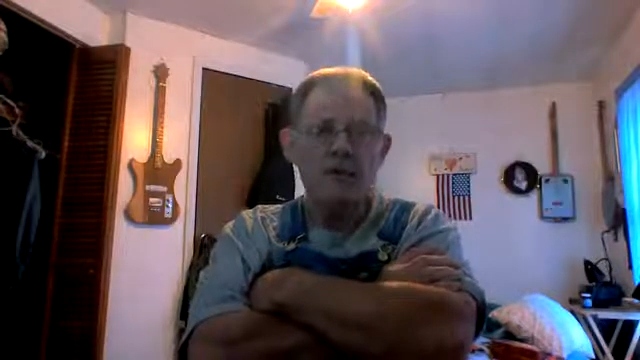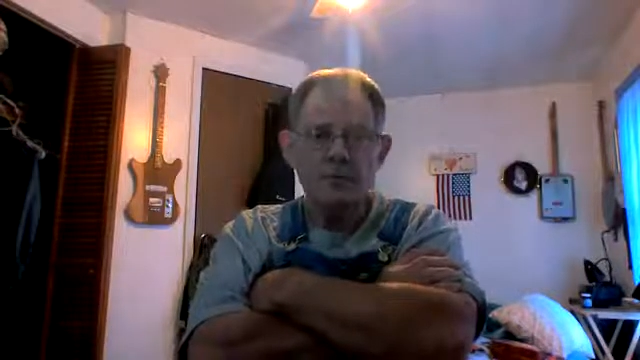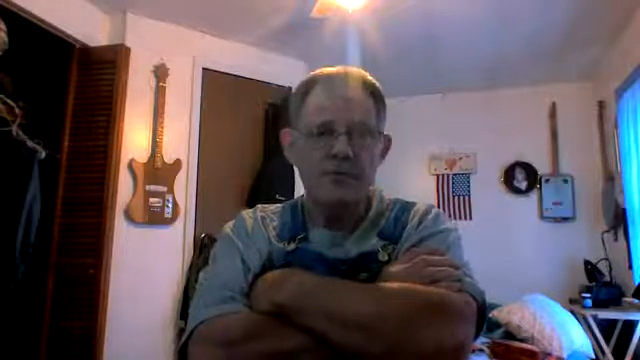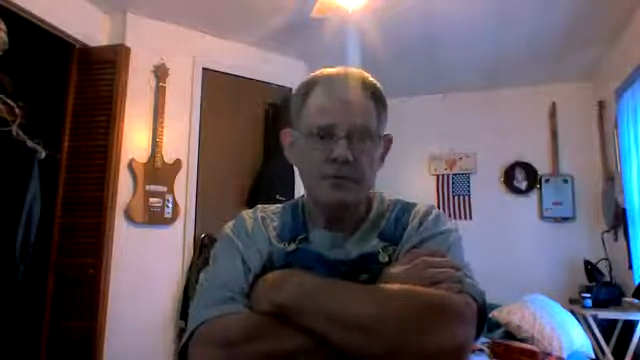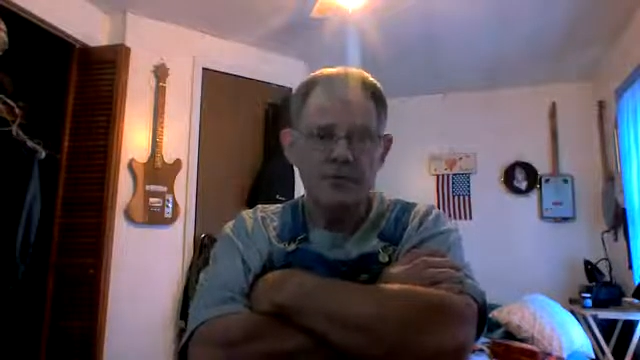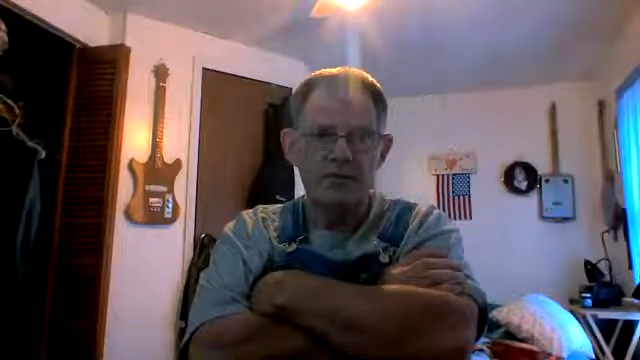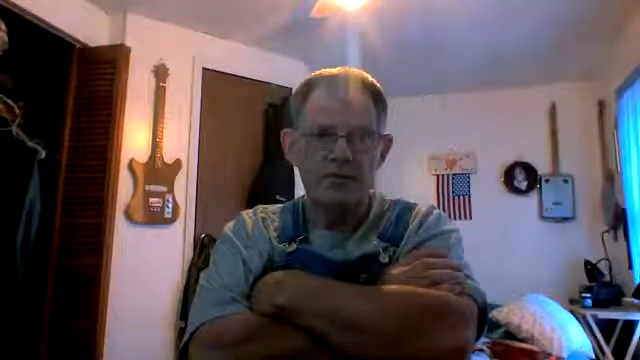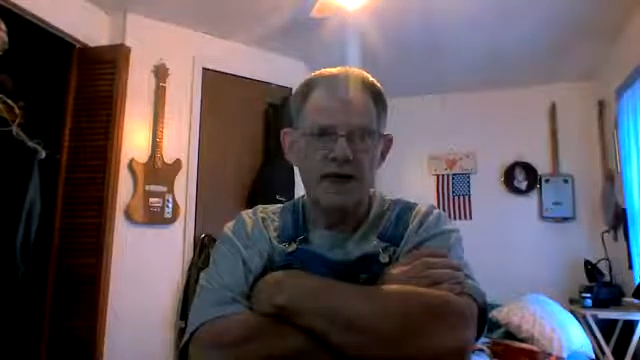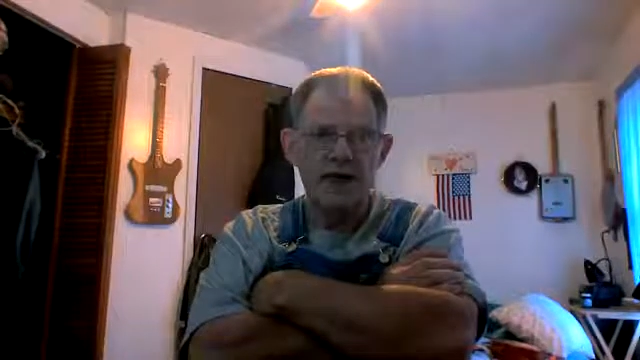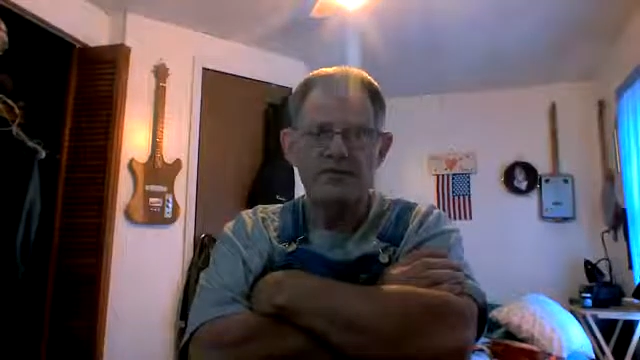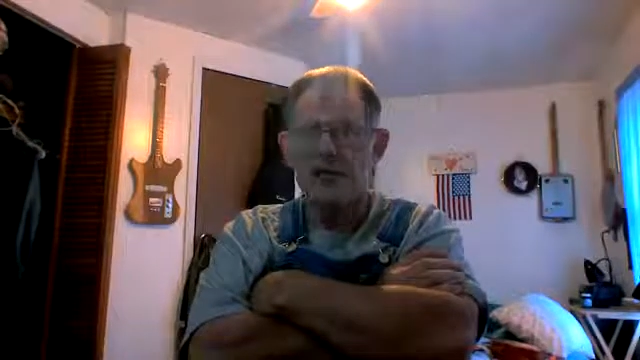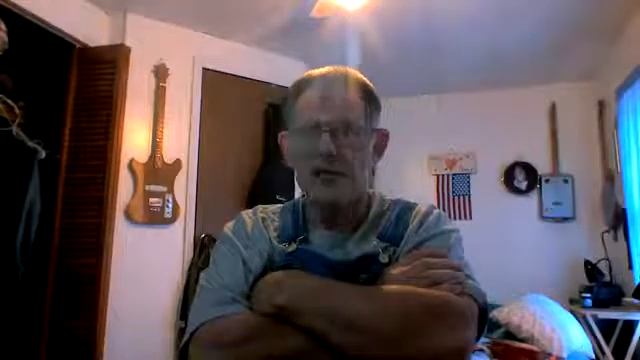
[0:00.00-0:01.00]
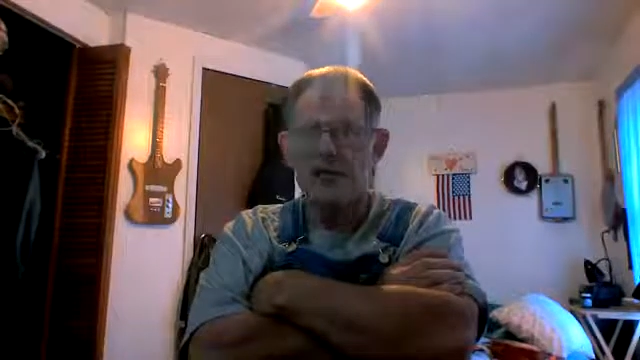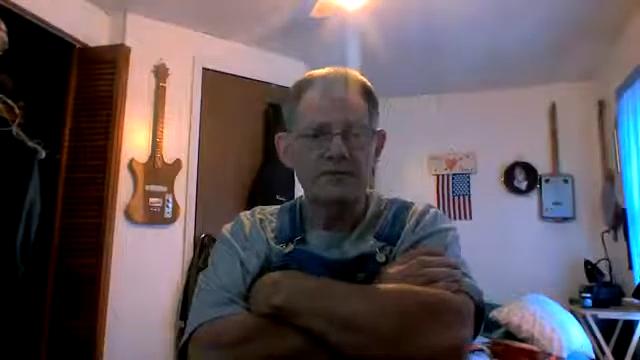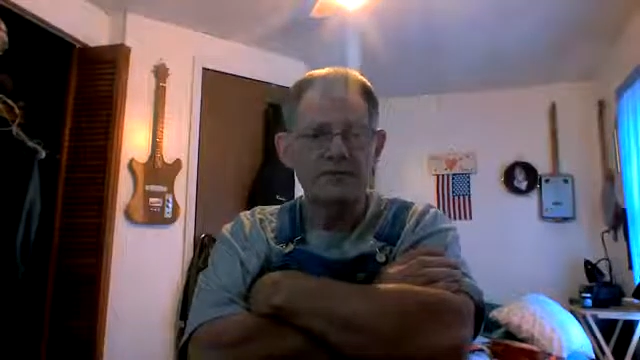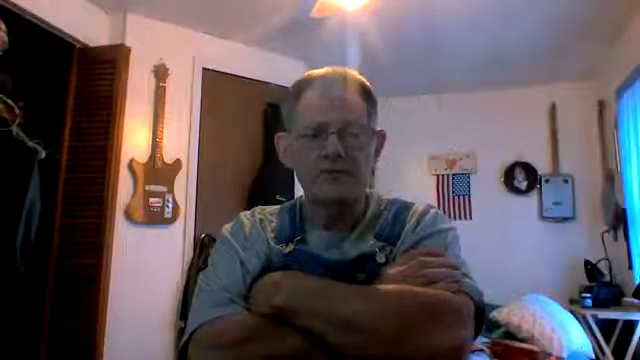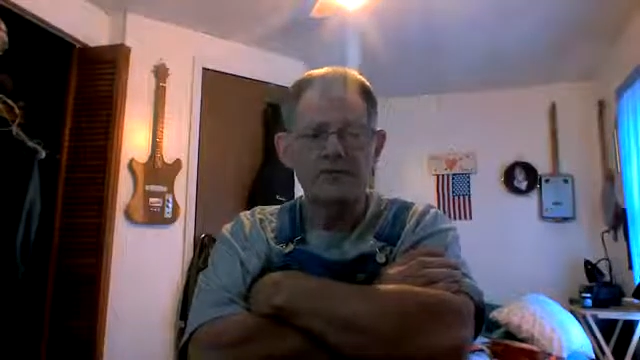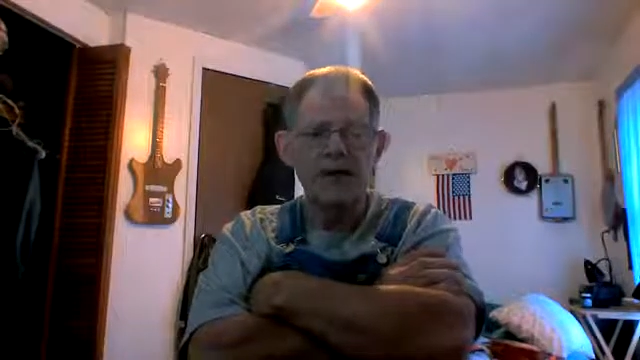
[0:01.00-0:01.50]
people out there that's
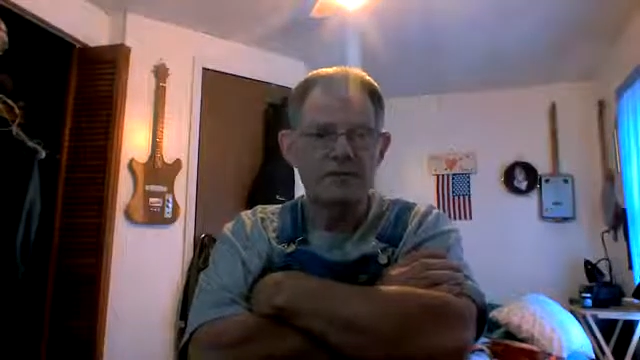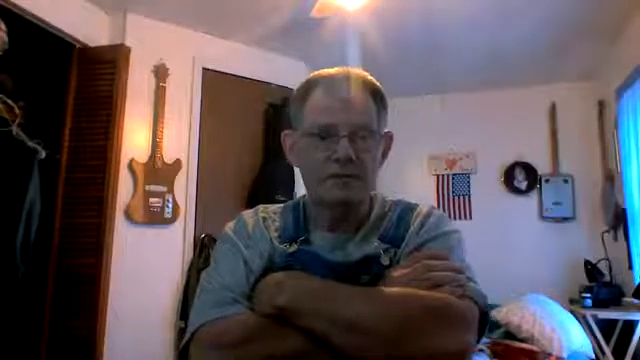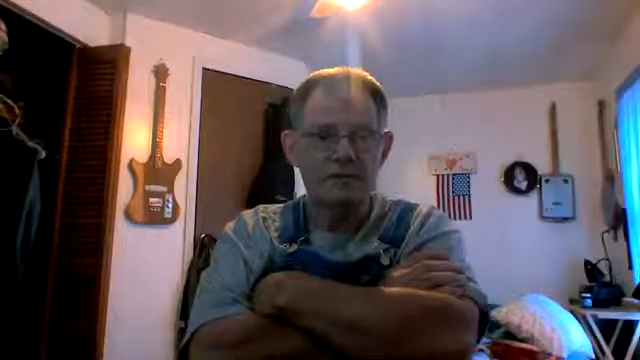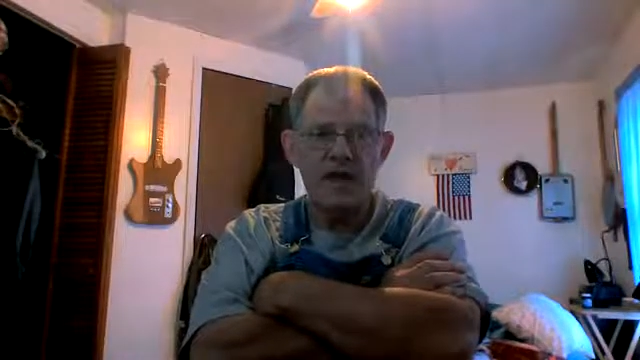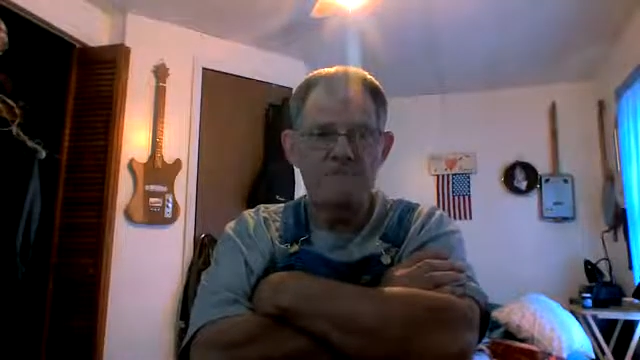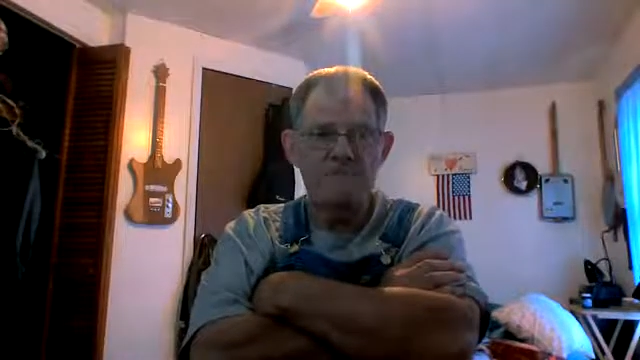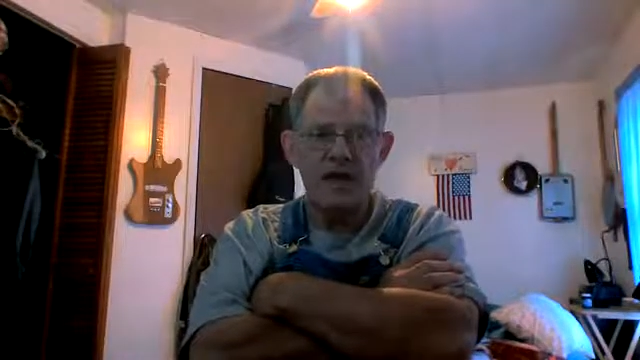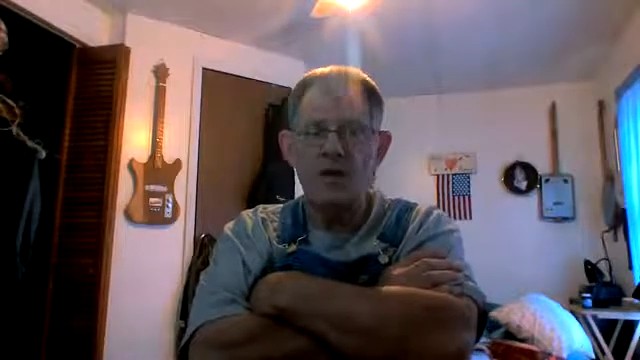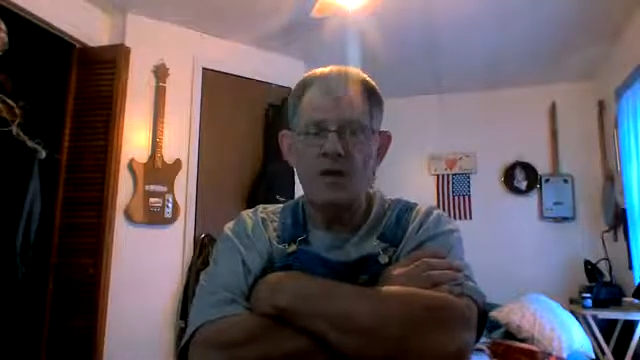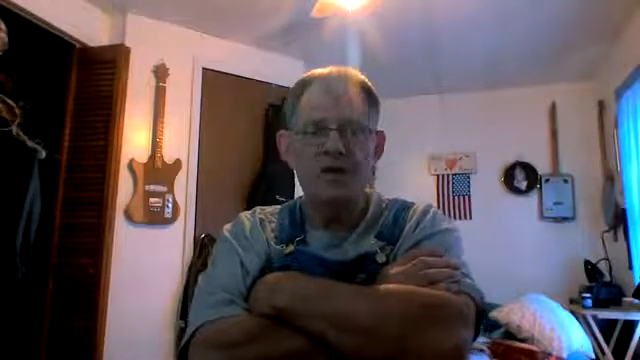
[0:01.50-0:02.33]
in my same boat